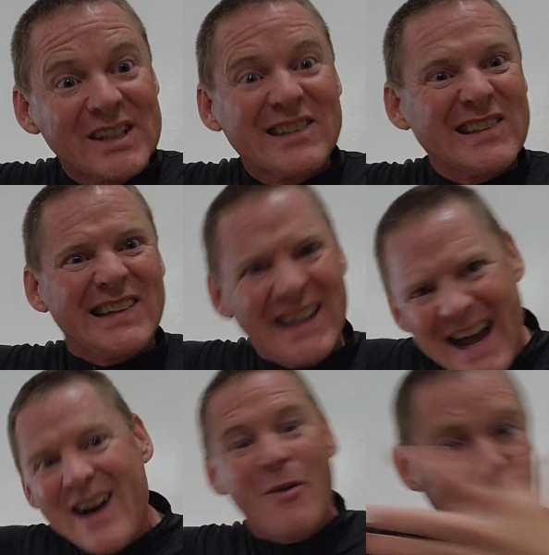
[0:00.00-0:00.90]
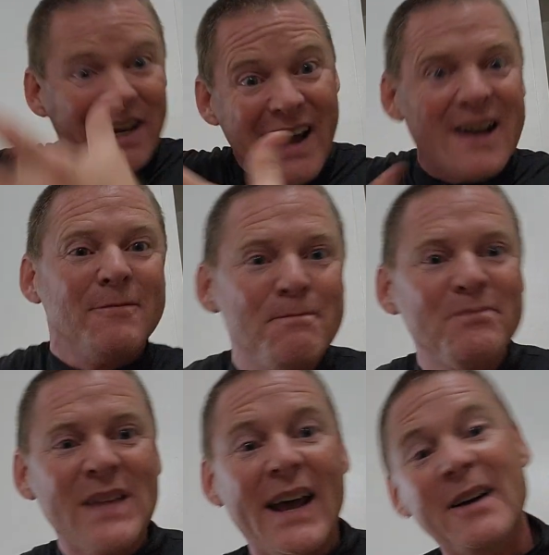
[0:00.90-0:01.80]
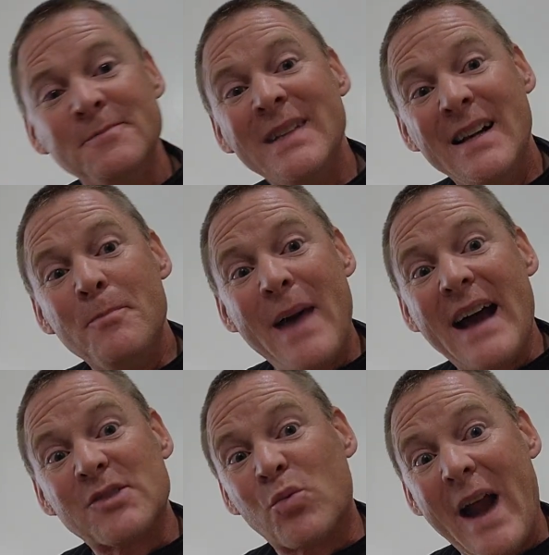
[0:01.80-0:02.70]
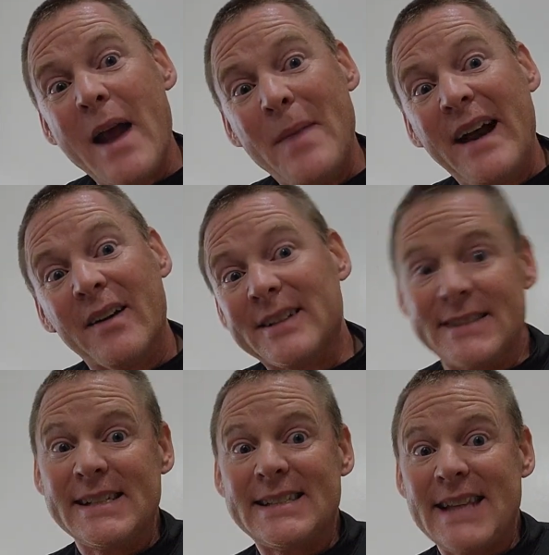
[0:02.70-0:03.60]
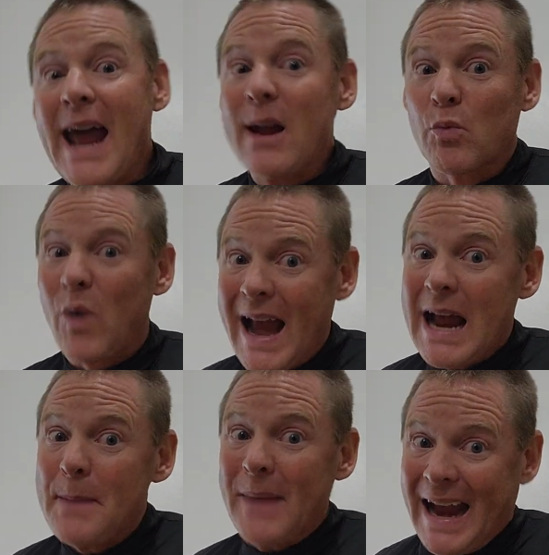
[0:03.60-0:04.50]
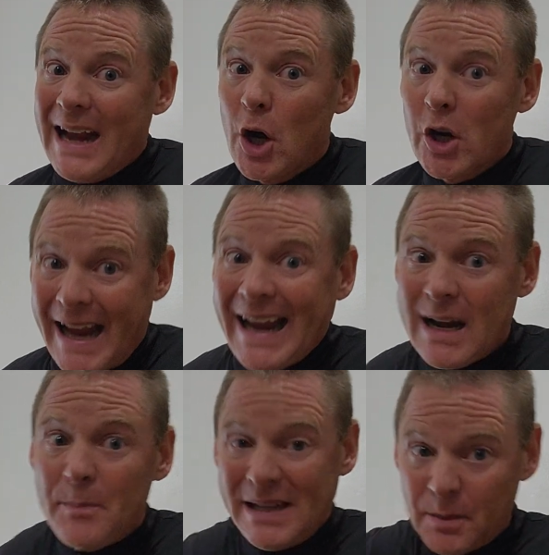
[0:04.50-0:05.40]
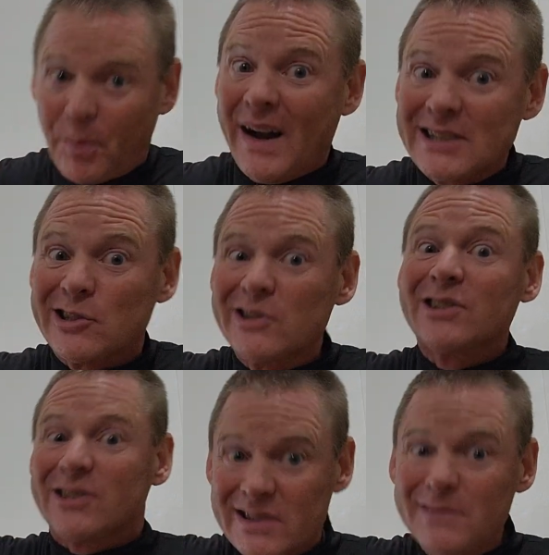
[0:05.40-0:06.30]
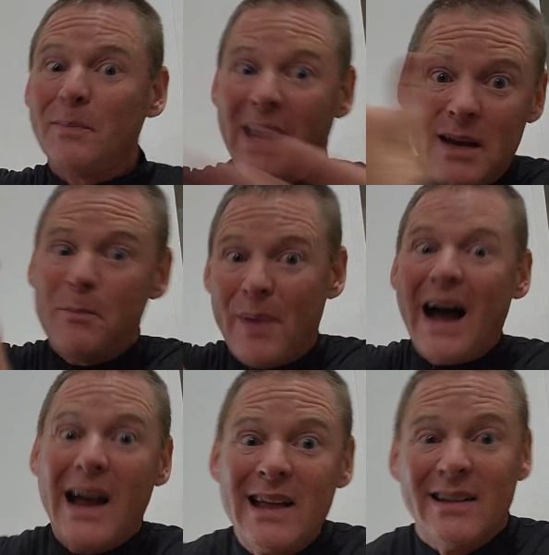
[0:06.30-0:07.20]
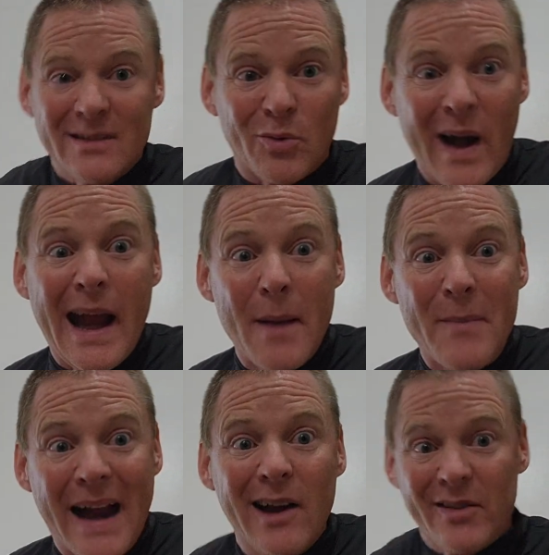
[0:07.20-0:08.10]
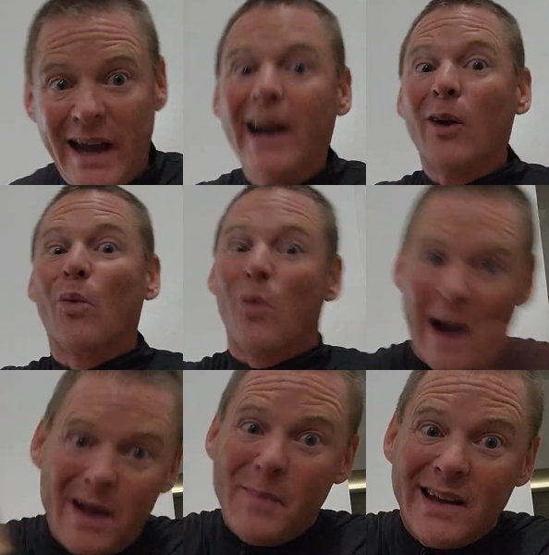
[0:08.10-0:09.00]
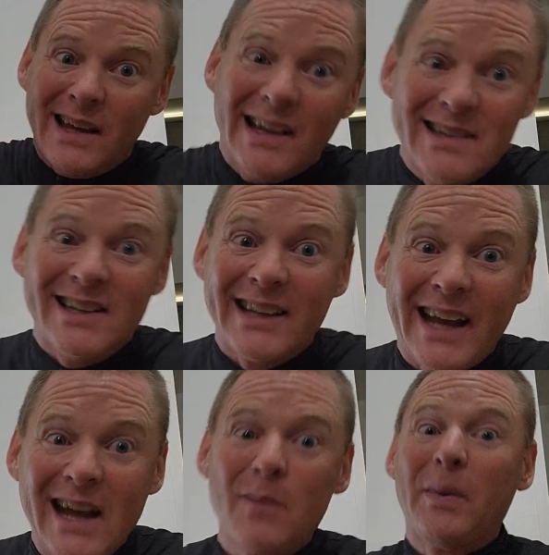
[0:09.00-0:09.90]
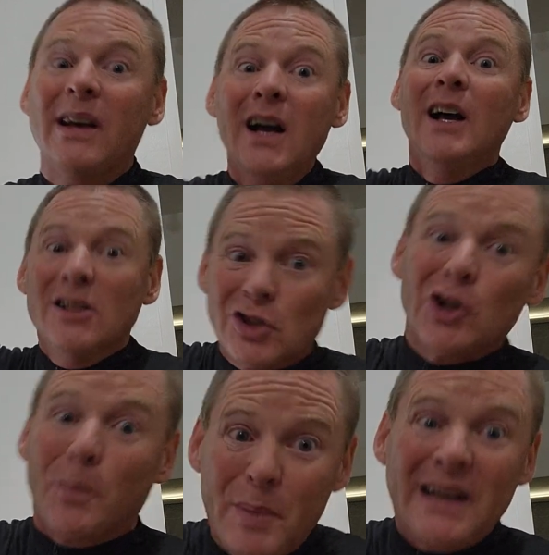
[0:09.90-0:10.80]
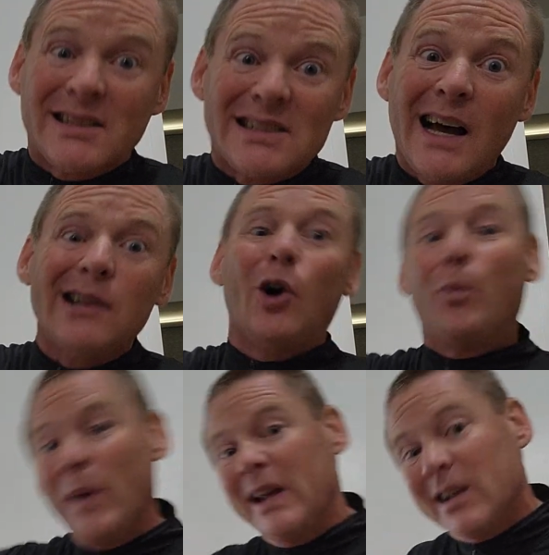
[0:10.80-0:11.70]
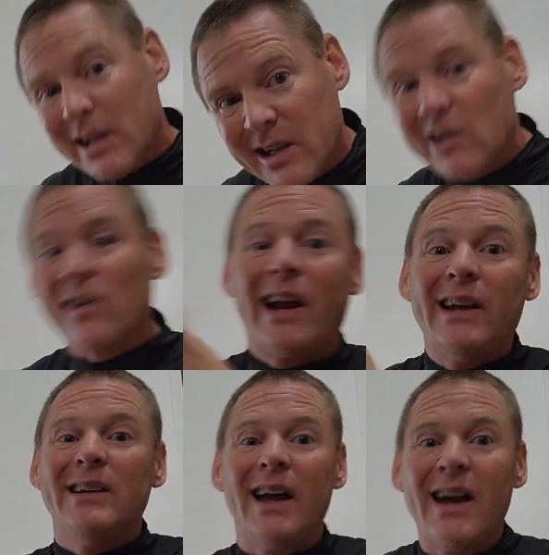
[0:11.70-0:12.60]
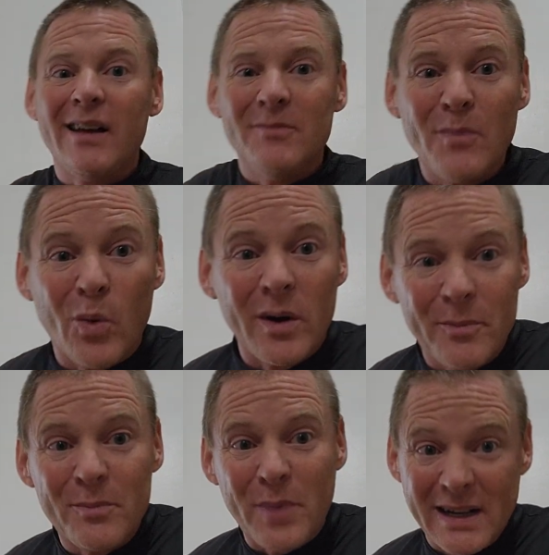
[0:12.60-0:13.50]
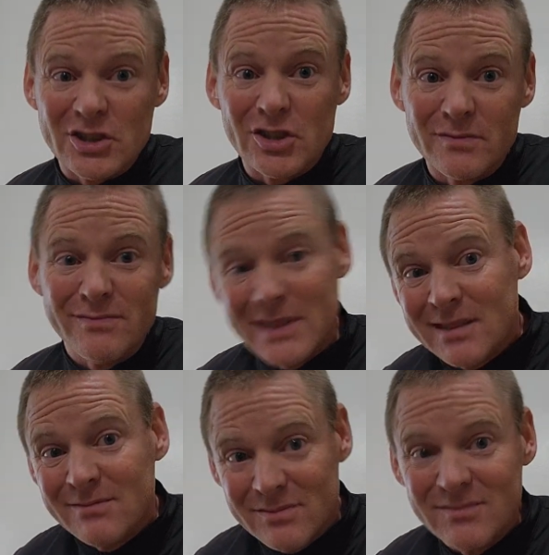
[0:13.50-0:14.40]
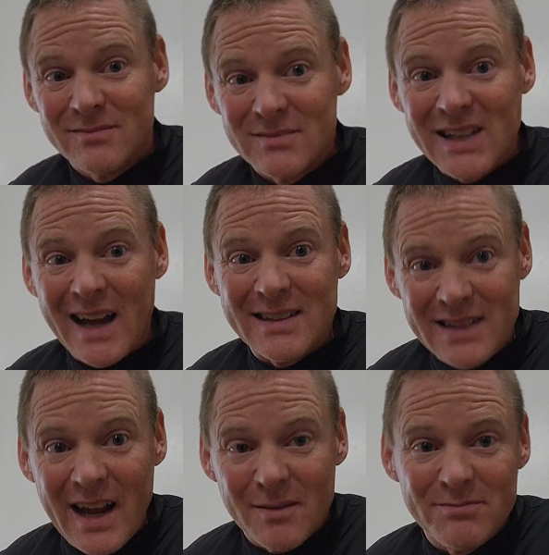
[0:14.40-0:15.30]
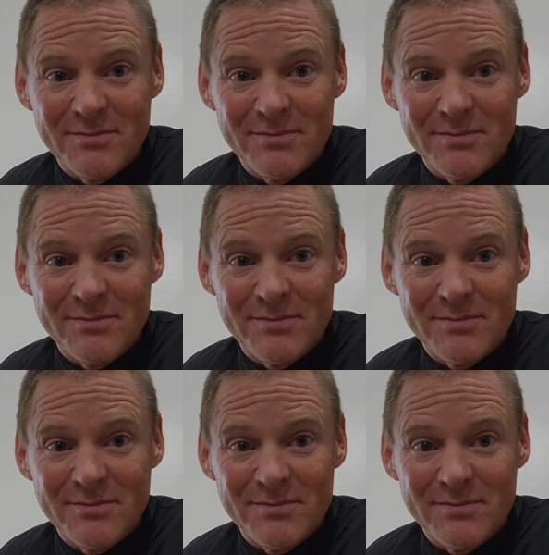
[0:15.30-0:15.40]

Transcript: that are gonna allow, yeah, max ram air, because it's a ram air canopy. The pressure's made by ram air, the air ramming into the canopy, so the big cell opening gonna create, yeah, more pressure inside. Yeah,